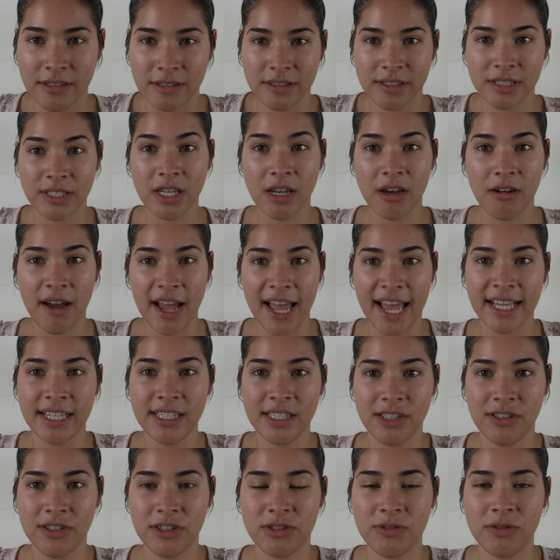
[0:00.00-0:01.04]
So,
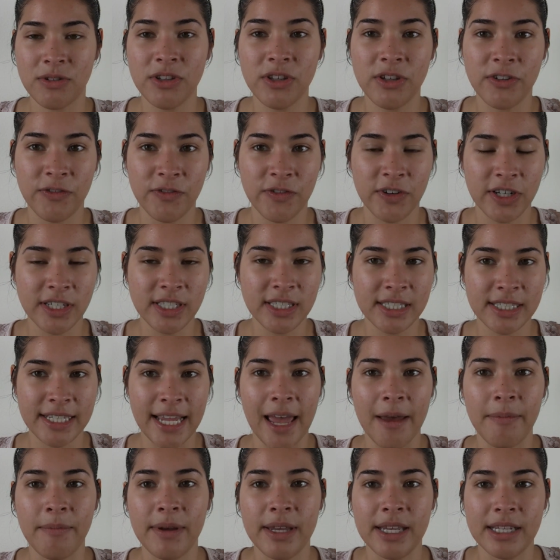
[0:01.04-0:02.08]
as usual, the first
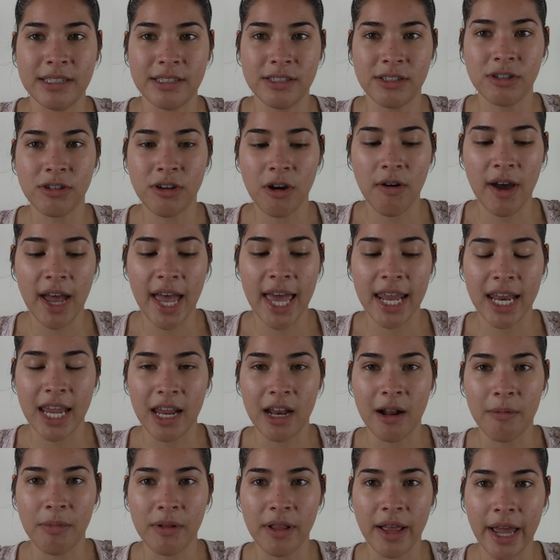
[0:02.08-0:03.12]
step is to go ahead
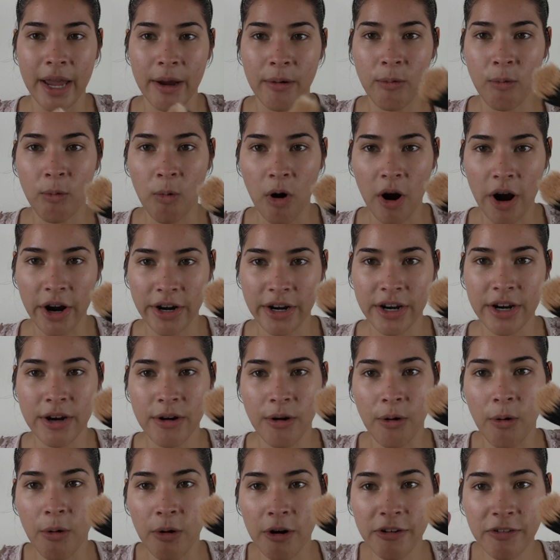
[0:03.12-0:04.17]
and apply water
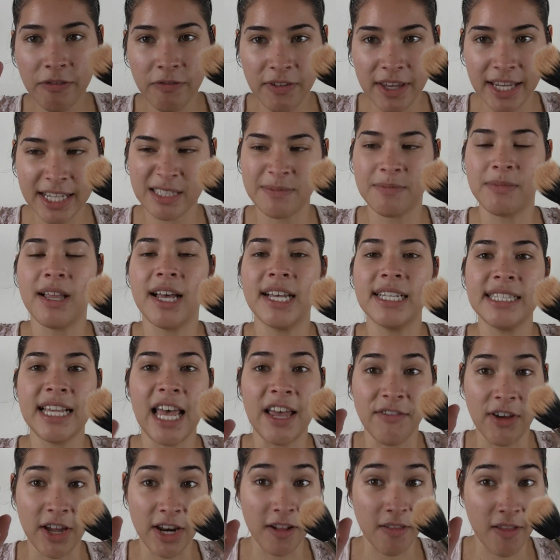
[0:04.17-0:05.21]
or Fix Plus.
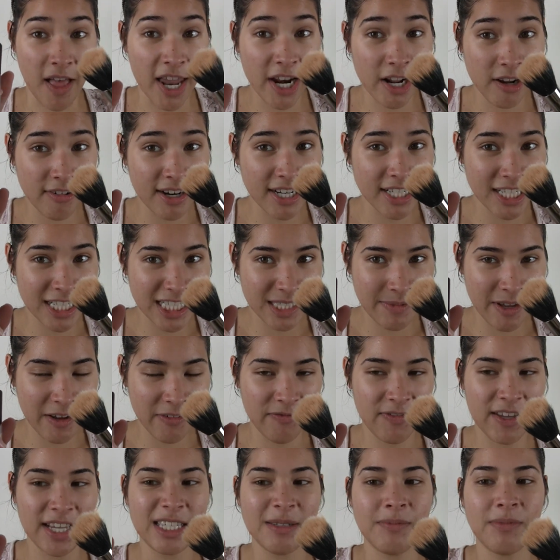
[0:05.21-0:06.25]
I've gotten a lot of questions
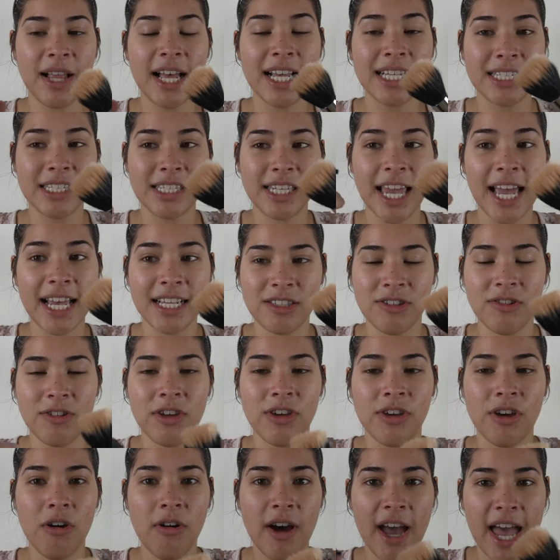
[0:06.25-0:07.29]
about Fix Plus. Yes, you
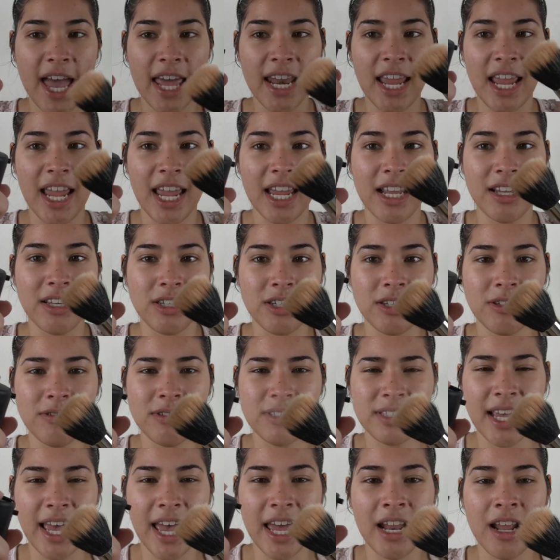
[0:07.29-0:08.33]
can go ahead and
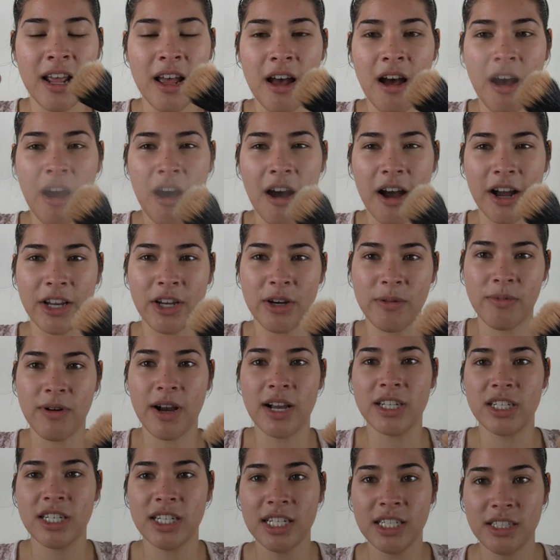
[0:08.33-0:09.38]
use that on your
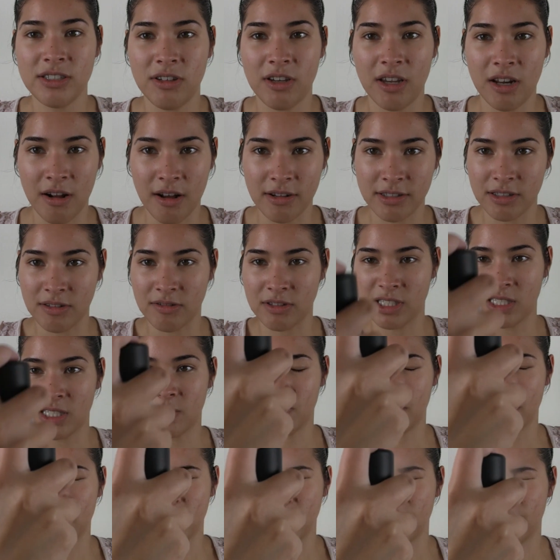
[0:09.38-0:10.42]
brushes. You can also
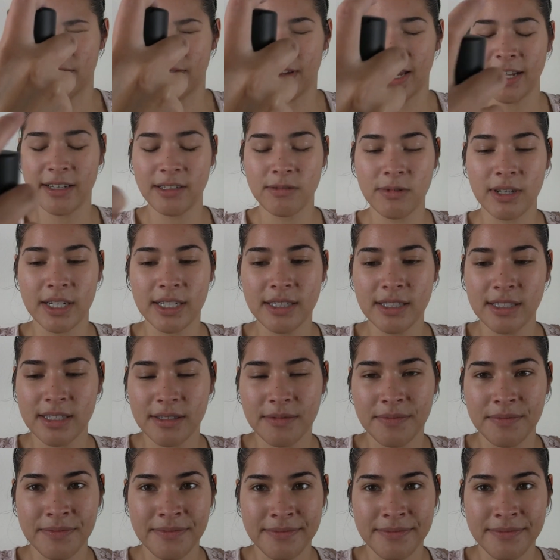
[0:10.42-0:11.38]
spritz your face once.